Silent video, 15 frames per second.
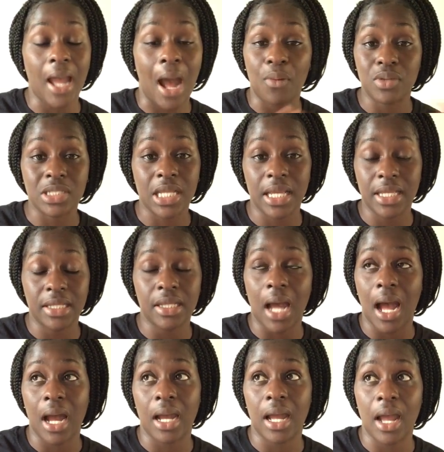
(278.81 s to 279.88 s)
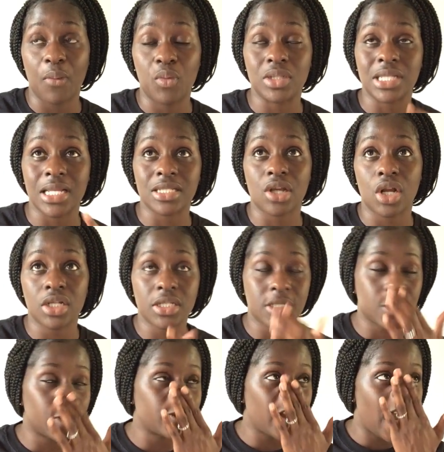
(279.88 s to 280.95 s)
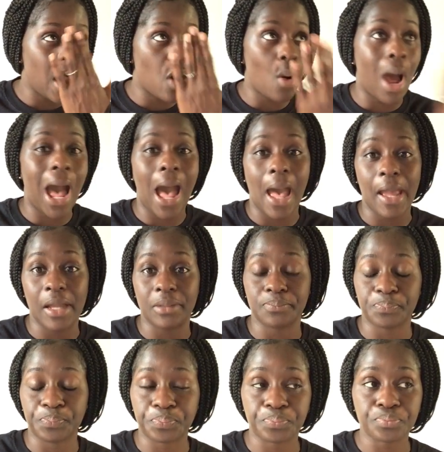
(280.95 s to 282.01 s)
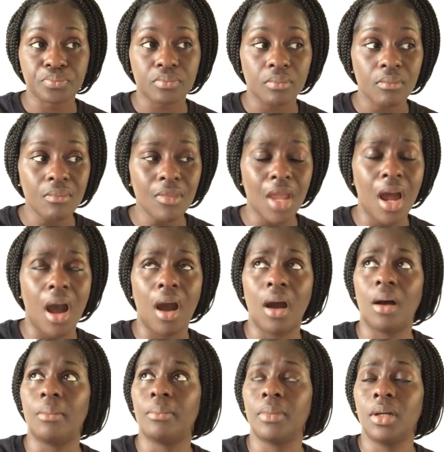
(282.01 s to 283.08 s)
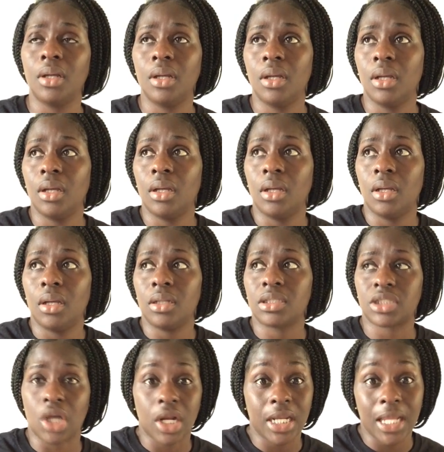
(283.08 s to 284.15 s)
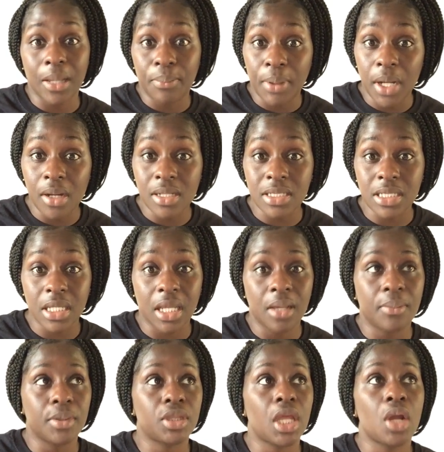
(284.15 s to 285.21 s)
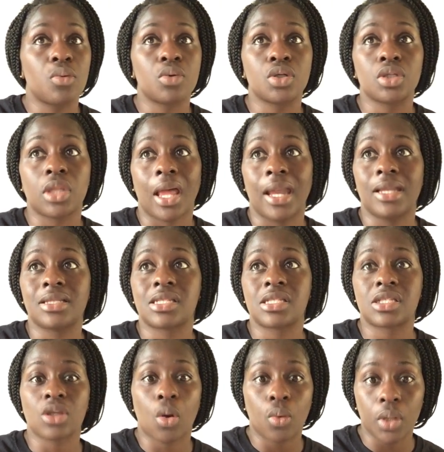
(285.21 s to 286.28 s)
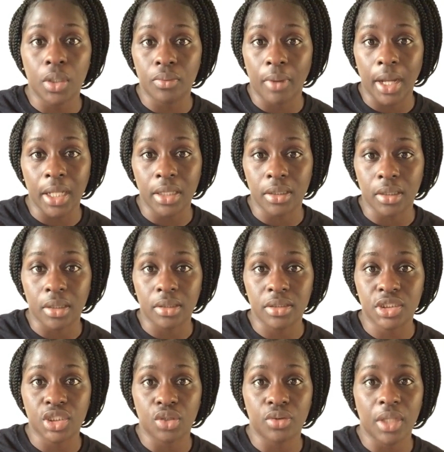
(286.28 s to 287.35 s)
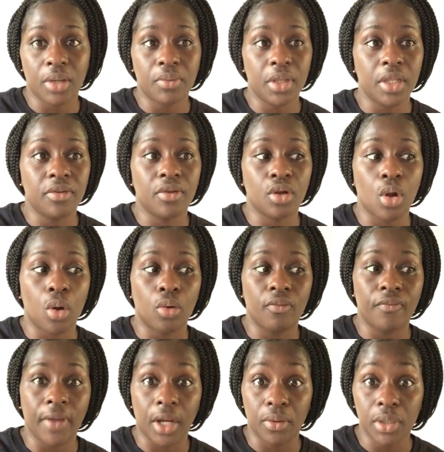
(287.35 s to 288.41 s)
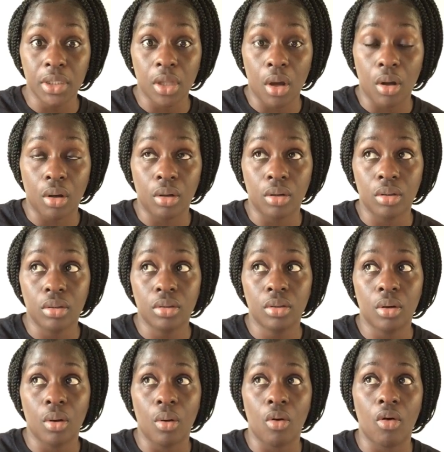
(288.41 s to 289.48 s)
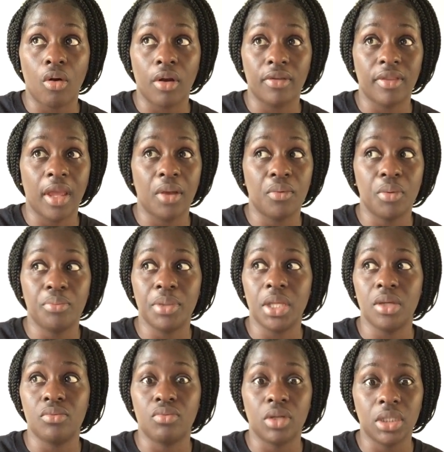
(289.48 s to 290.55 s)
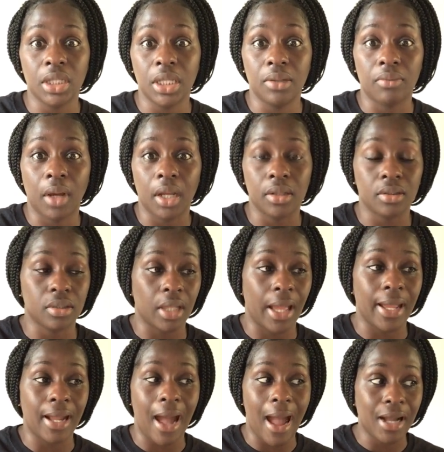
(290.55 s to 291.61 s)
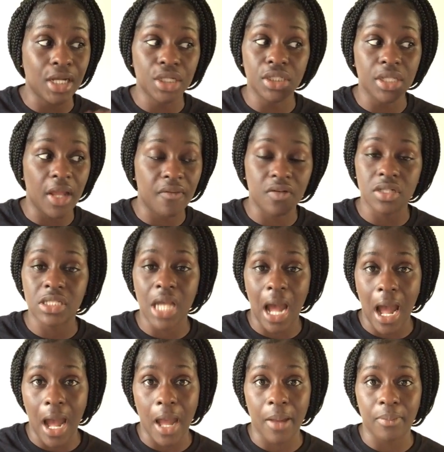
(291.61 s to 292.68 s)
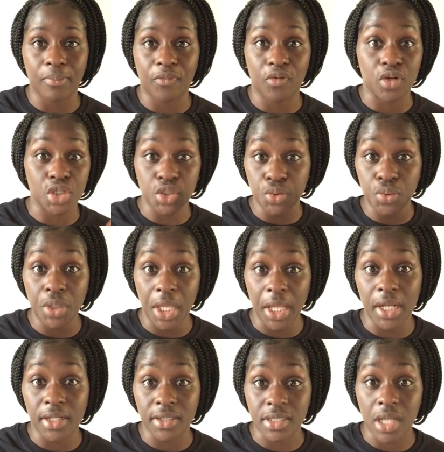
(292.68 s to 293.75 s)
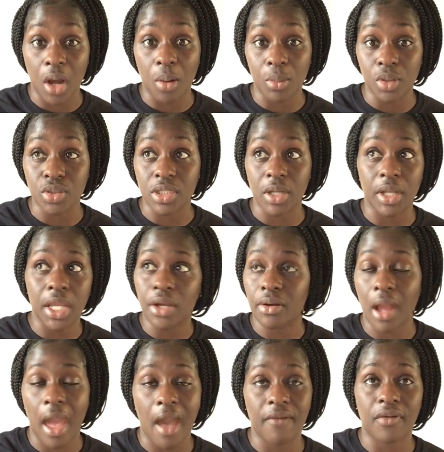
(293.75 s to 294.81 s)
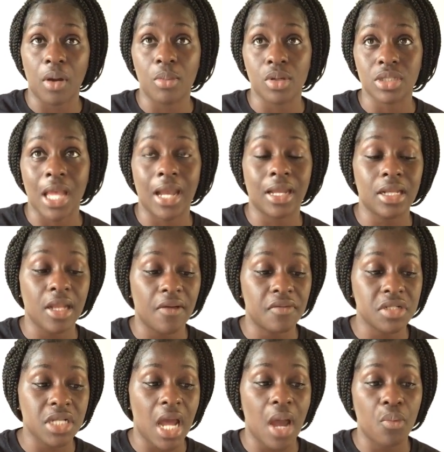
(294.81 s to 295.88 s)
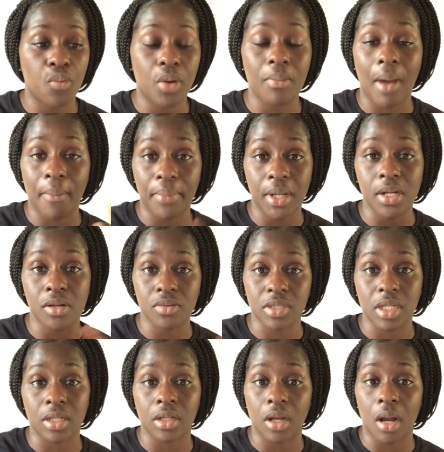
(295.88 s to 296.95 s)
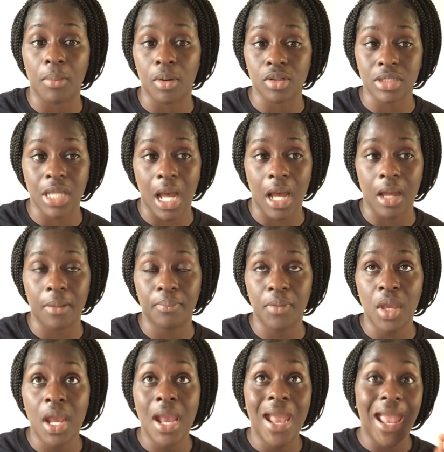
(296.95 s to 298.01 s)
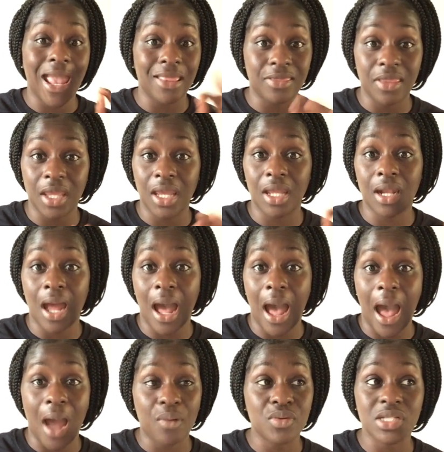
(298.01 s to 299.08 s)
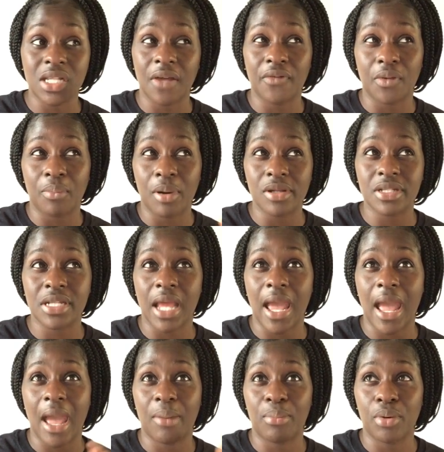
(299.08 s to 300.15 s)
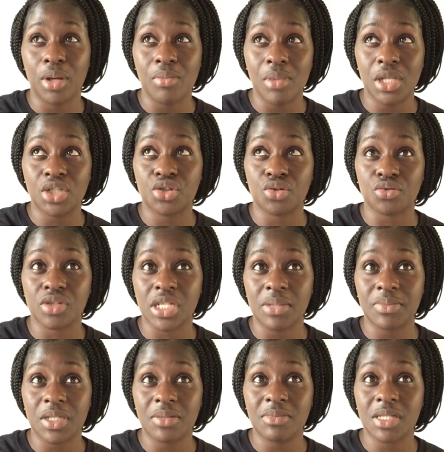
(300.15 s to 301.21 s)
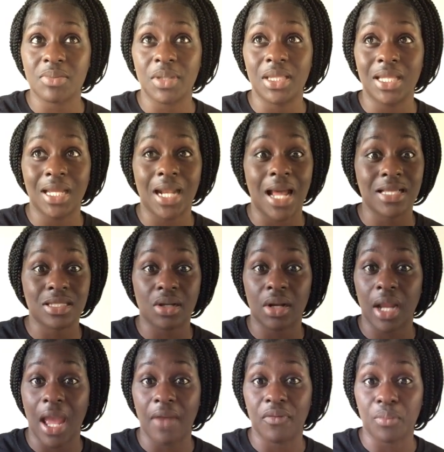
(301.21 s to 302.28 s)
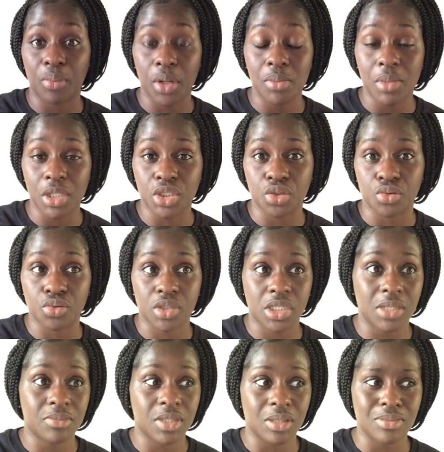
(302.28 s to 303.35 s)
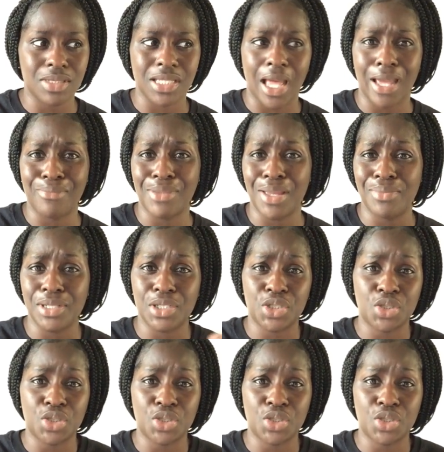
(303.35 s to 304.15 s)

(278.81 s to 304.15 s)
I wasn't I once I started to slow down I um started getting periods again, but they were like so irregular, so they would either go very long or they would be really irregular. Like I could never time for two years almost a year and a half almost I could never time when my period was going to come on time, And then I was never a person that had premenstrual symptoms, but then I started having premenstrual symptoms like maybe